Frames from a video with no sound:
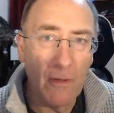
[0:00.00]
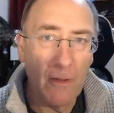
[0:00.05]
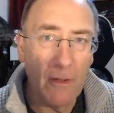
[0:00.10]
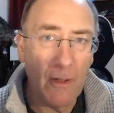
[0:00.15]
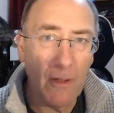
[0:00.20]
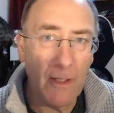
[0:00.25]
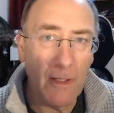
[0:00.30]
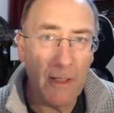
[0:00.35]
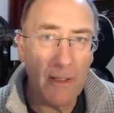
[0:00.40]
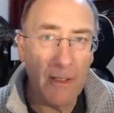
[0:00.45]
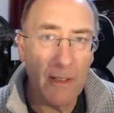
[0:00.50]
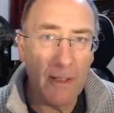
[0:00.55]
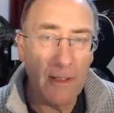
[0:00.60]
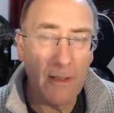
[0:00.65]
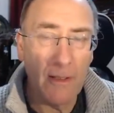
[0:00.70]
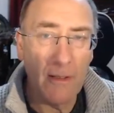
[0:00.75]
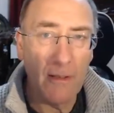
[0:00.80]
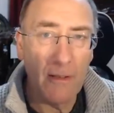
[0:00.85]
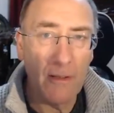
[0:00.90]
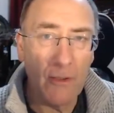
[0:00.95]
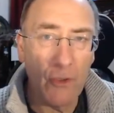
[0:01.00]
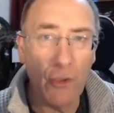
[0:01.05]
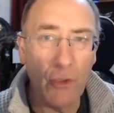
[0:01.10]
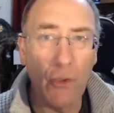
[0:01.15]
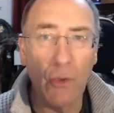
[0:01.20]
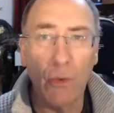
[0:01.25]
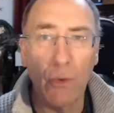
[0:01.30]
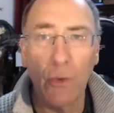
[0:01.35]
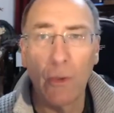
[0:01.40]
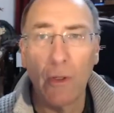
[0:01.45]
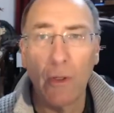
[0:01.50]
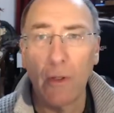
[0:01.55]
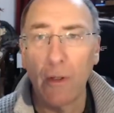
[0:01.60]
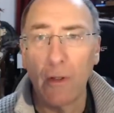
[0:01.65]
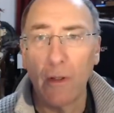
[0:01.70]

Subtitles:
leading two